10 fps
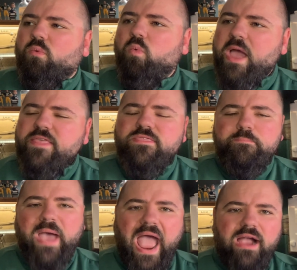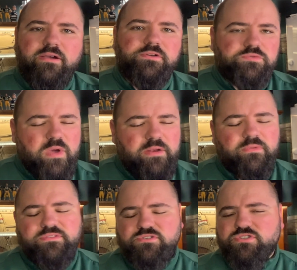when the Packers went
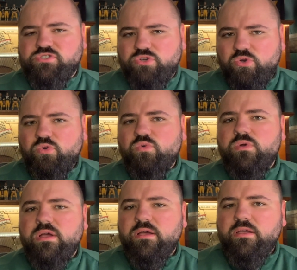with just 2